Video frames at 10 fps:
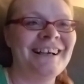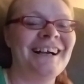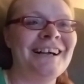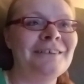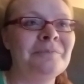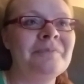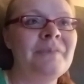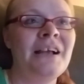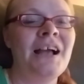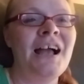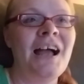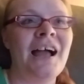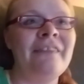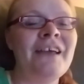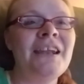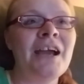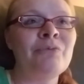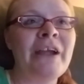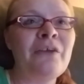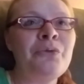And then I
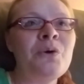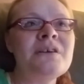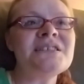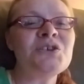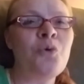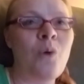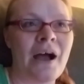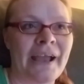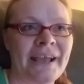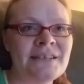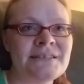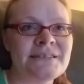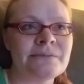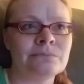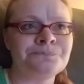ran through it twice,